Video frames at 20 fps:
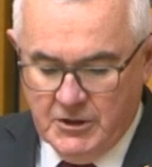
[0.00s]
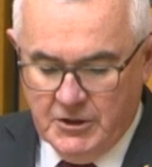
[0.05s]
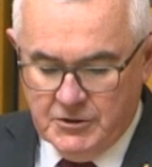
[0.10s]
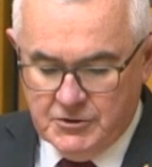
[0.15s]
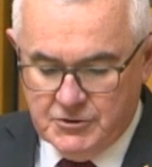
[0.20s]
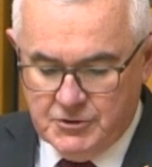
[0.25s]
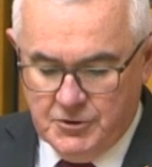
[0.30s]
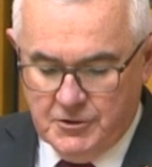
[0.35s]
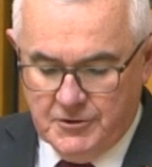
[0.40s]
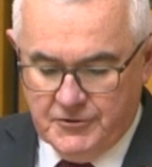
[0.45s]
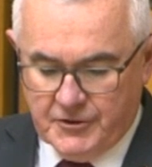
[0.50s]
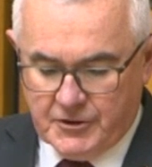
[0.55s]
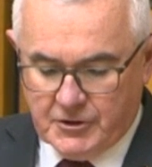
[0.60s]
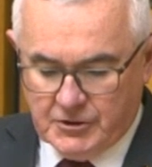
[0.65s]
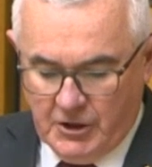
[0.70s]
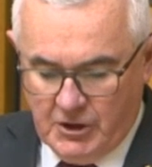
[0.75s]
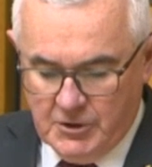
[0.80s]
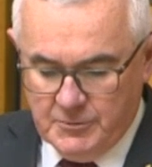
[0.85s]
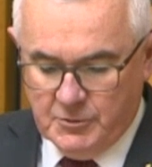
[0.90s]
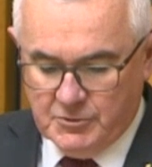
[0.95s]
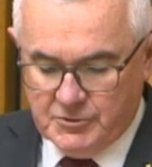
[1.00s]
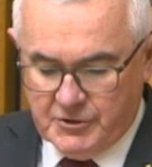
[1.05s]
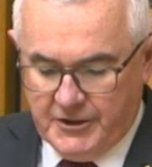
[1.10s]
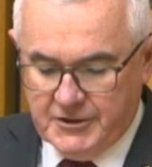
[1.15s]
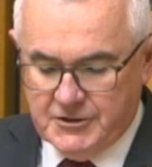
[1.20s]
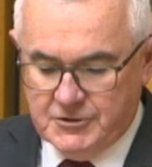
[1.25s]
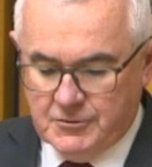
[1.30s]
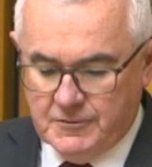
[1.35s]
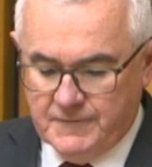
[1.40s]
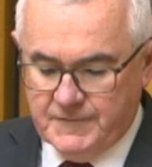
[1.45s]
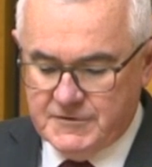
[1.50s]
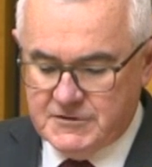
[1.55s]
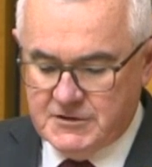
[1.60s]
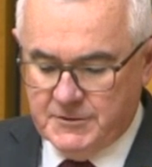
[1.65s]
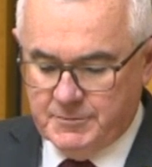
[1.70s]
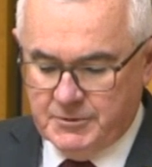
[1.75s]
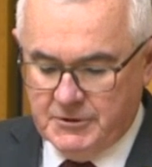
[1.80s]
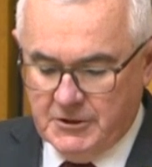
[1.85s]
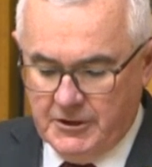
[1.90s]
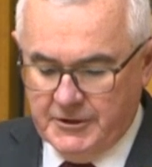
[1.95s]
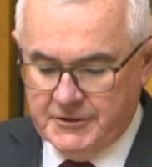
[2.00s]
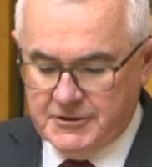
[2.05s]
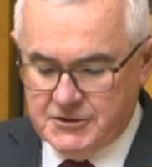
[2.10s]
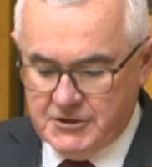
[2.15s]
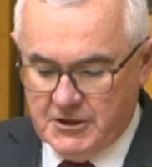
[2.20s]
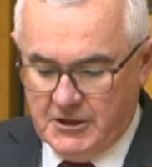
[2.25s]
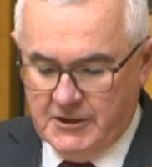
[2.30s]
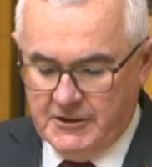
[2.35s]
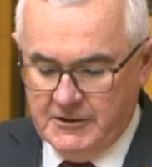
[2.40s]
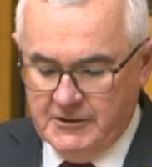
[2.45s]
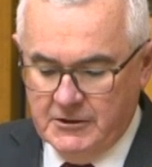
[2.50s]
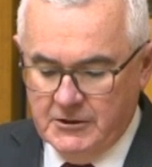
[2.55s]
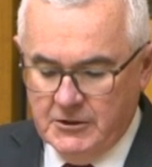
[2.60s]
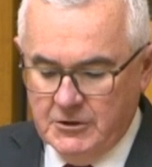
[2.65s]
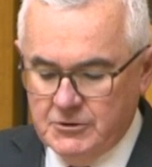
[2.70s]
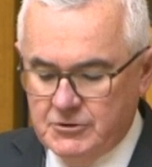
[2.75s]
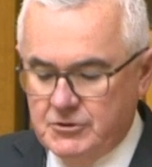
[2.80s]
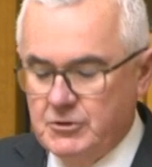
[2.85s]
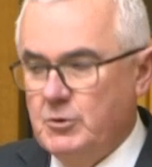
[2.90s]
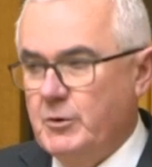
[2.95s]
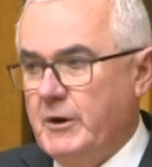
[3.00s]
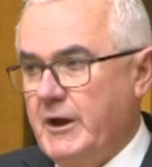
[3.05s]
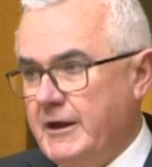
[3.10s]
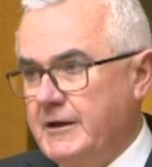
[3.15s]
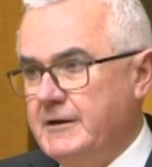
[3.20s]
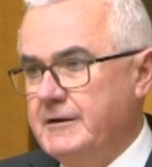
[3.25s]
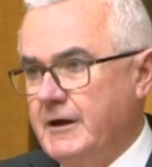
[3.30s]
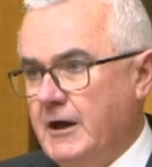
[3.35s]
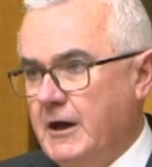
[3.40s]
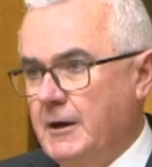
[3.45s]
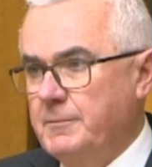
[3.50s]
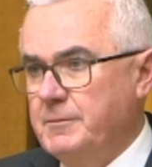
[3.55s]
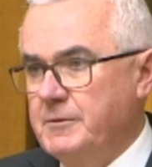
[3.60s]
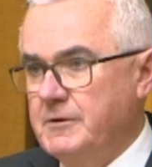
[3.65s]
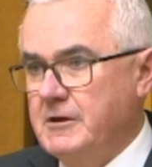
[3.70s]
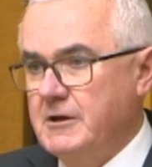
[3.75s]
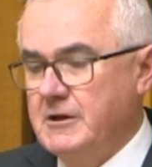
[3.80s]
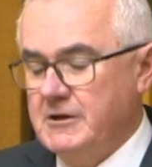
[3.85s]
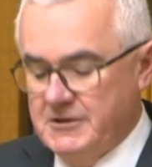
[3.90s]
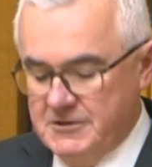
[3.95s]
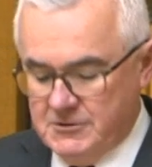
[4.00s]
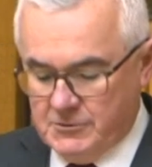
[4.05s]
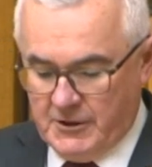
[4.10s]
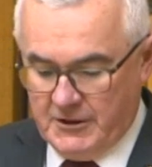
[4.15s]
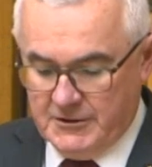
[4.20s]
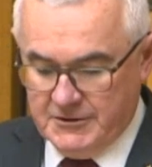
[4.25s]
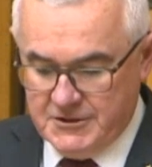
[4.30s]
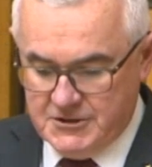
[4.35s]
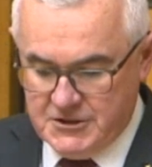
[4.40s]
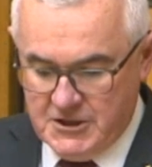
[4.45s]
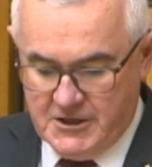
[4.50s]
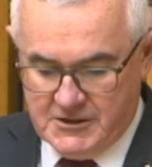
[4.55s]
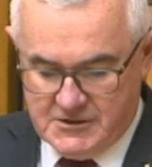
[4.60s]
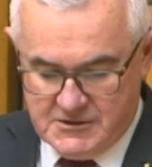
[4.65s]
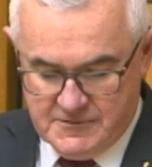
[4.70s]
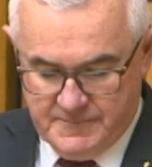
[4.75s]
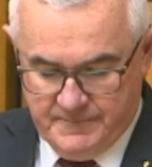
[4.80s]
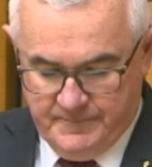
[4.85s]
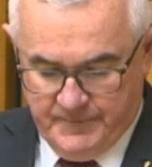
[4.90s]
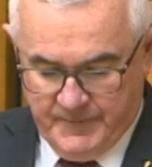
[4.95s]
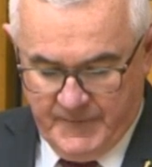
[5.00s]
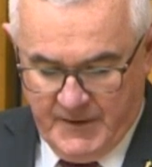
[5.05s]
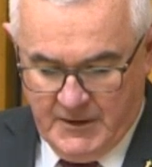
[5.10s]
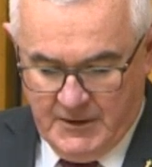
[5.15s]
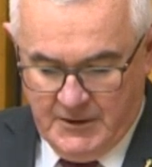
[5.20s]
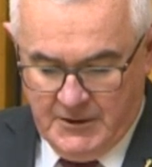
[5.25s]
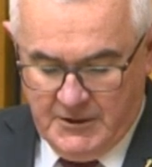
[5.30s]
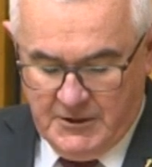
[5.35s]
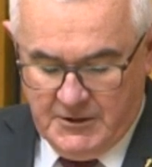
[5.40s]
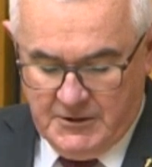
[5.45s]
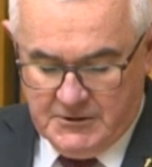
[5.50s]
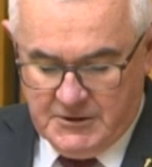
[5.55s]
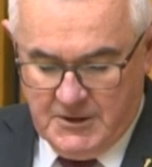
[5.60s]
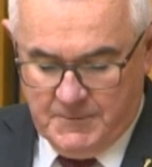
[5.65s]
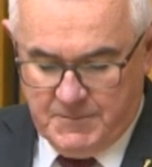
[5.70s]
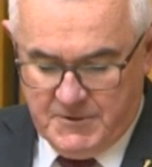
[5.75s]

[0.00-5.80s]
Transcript: due to the global nature of the supply chain, do end up in Israeli jets. Deputy